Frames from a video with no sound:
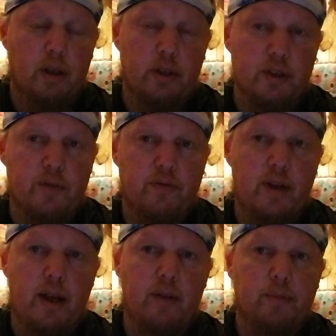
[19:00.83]
edition
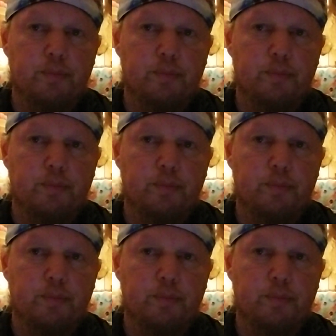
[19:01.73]
5.